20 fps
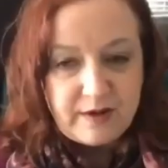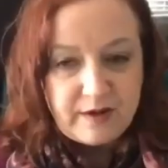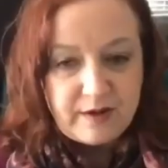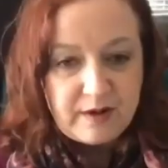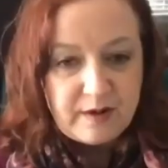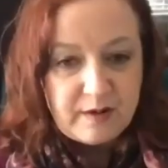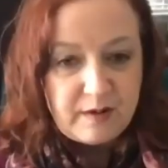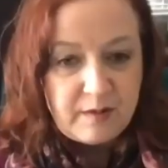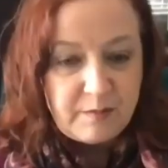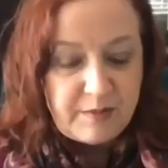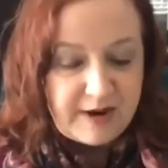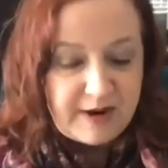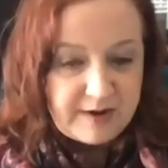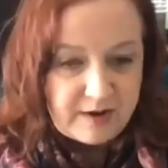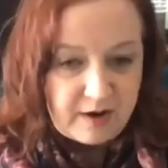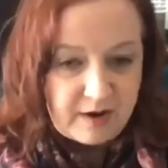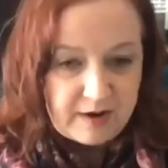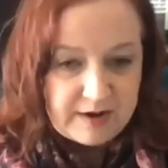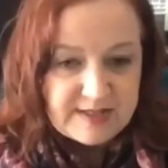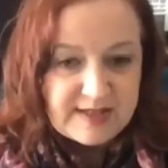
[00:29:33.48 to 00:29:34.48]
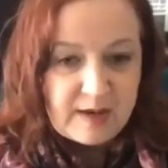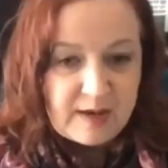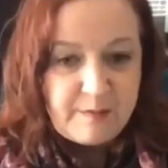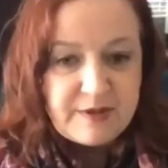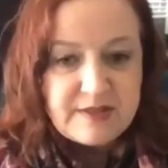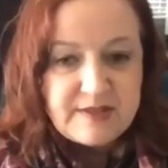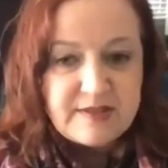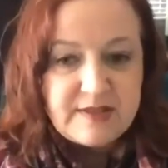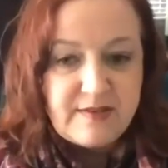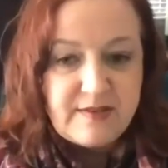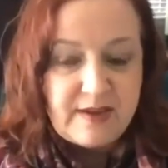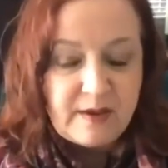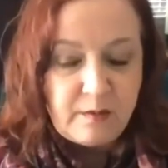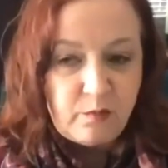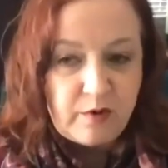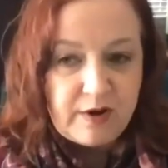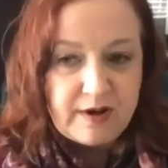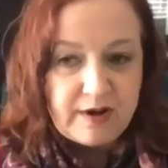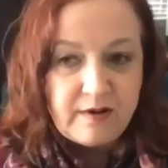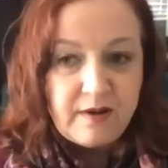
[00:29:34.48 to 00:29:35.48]
your brand archetype is, and then
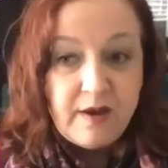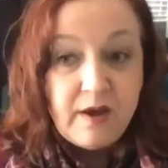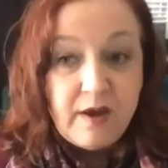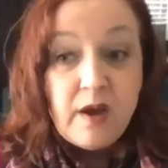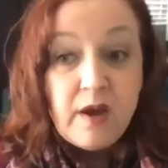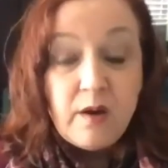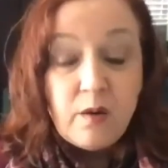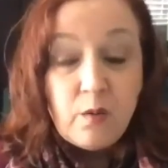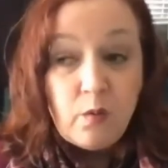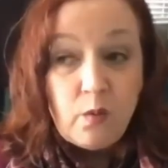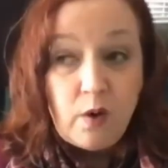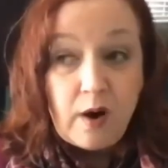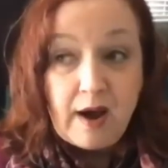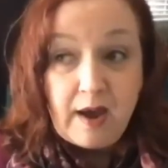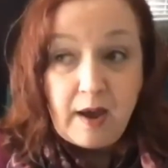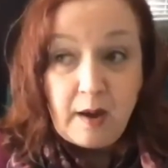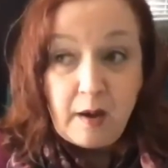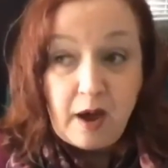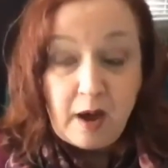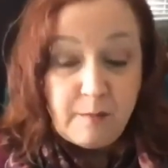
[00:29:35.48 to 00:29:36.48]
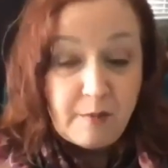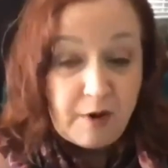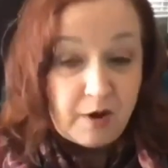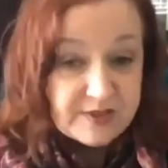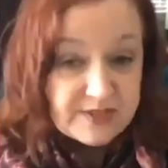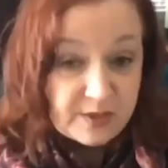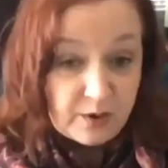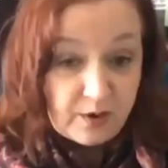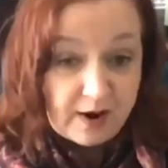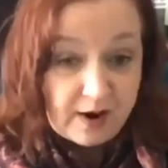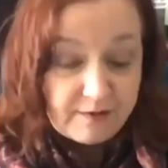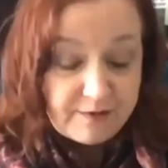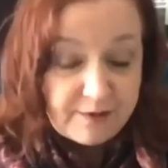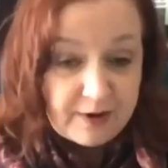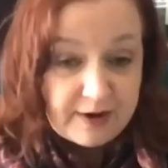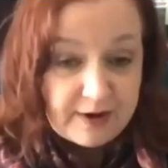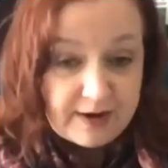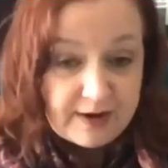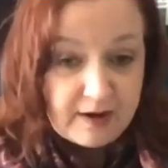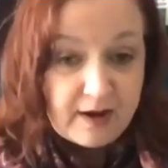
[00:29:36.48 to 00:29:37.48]
I'm also
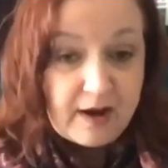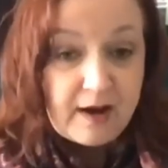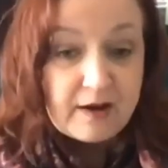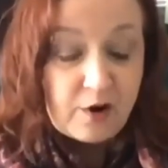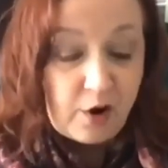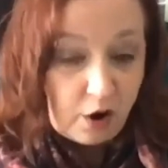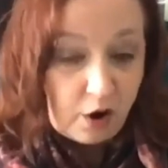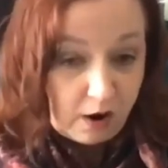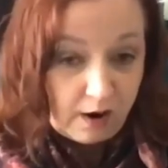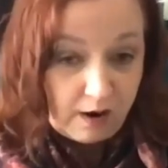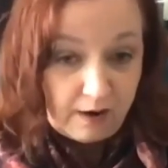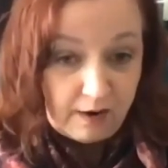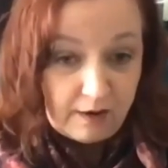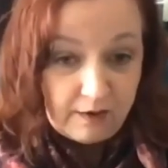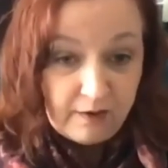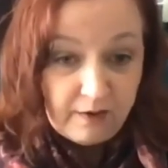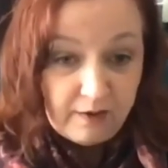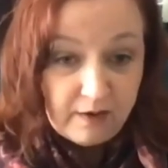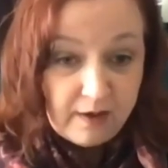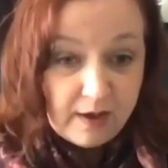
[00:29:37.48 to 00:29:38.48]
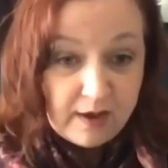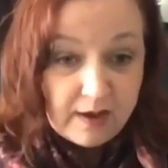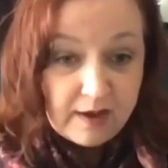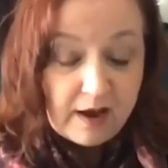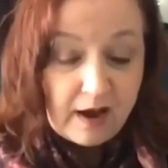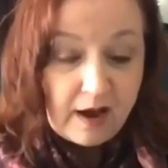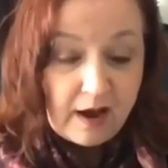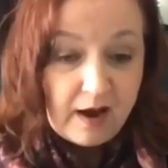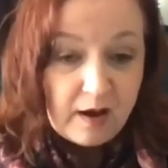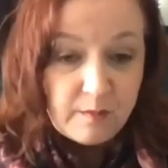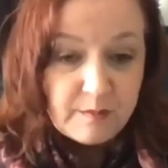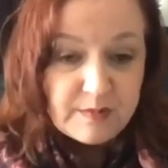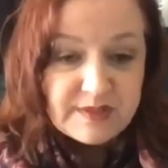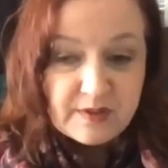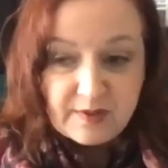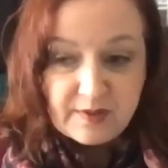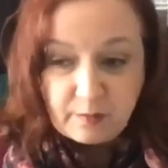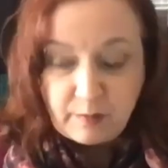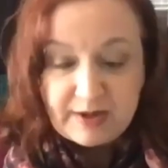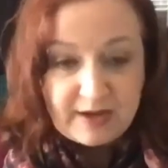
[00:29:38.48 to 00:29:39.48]
offering a call
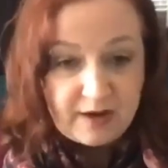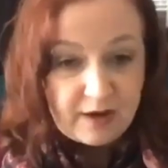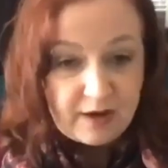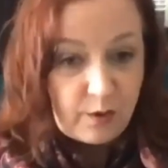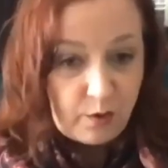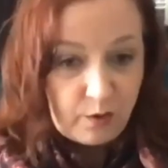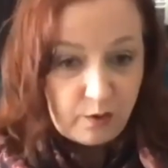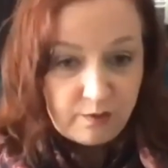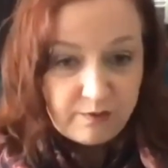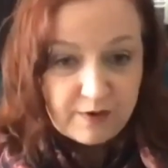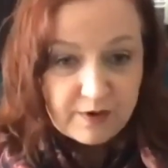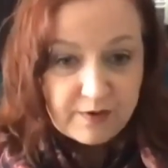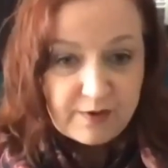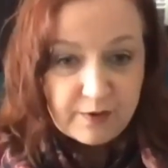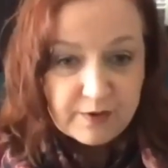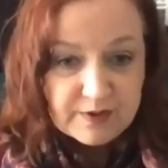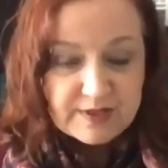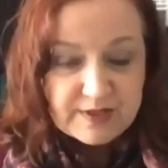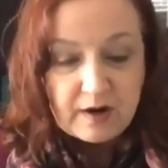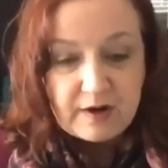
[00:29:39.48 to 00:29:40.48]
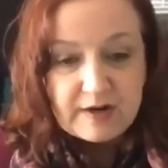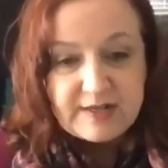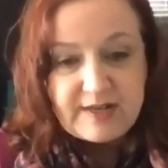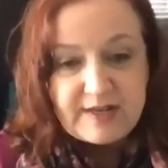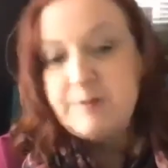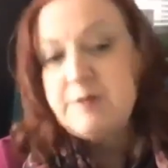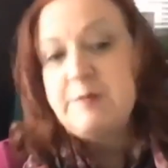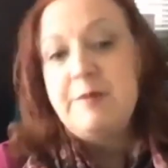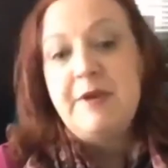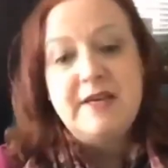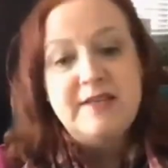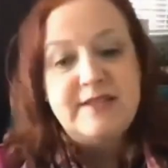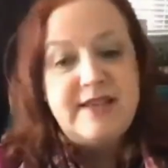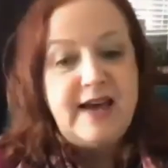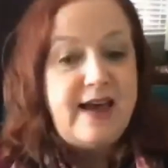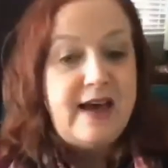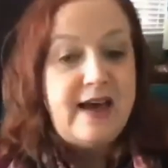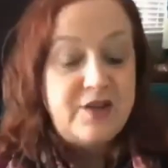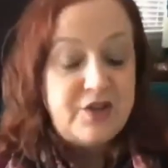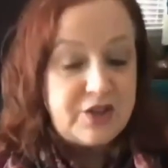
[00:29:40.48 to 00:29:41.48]
so that we can go over those archetypes, because I
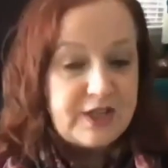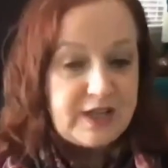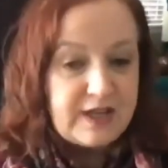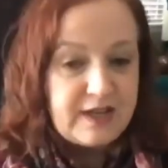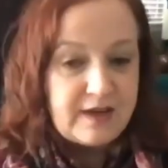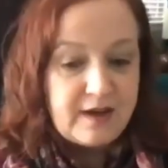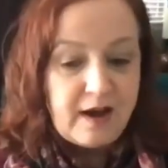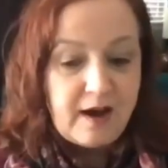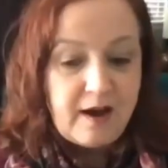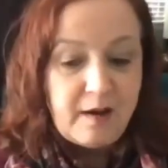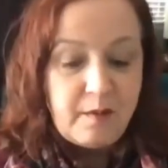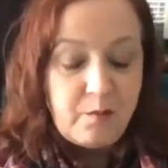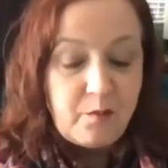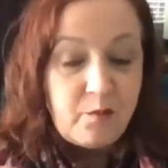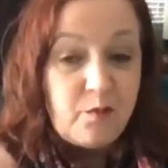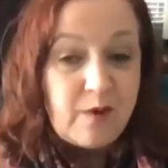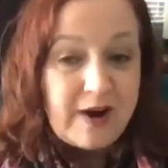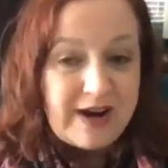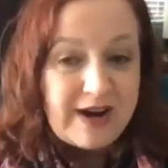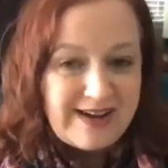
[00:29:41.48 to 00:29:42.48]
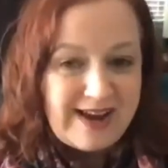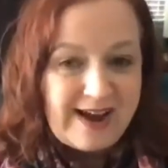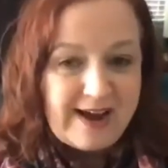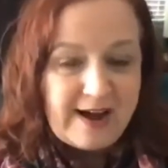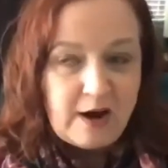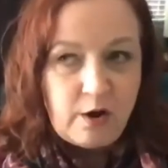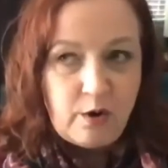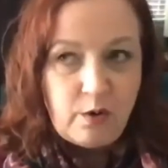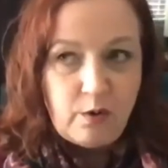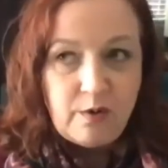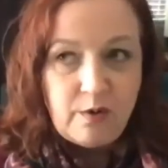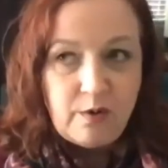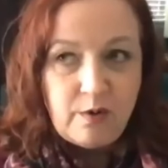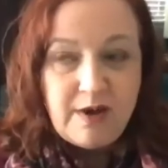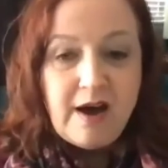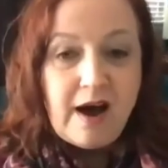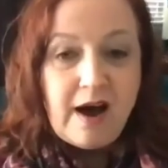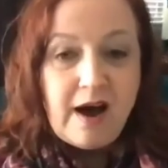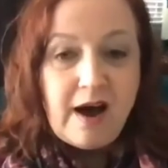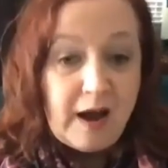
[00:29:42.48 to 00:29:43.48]
actually right now
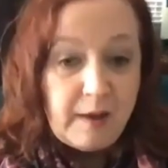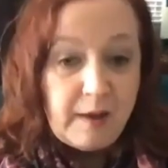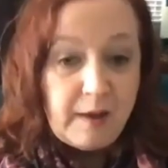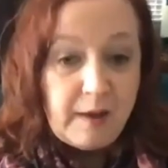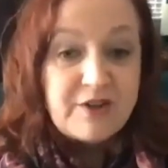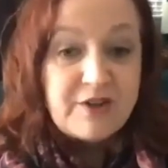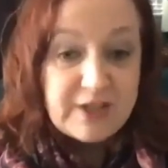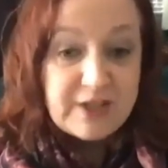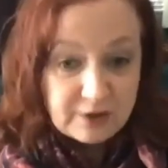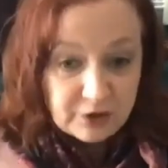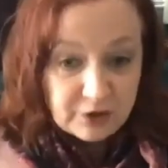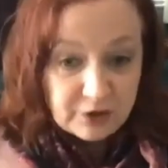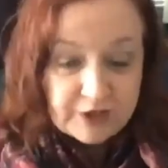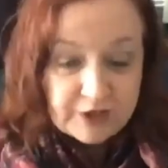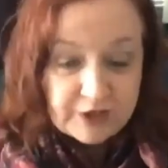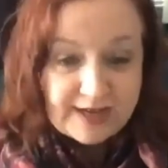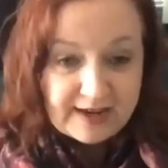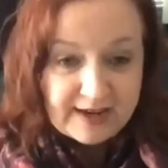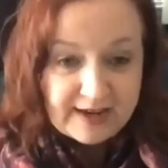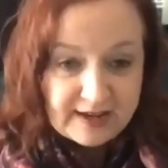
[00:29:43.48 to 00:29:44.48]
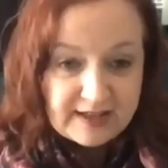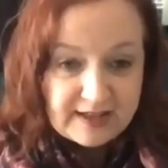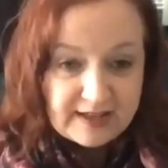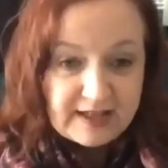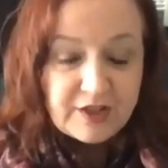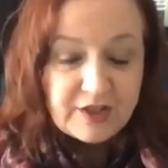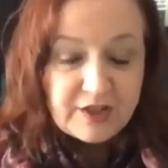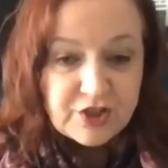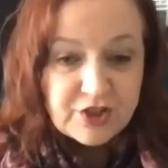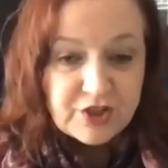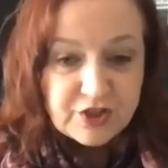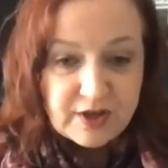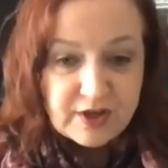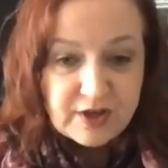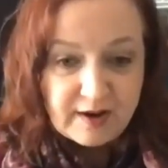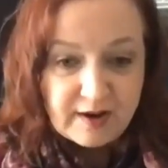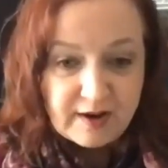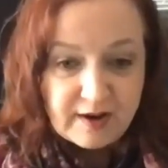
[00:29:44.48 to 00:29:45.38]
I'm actually looking at each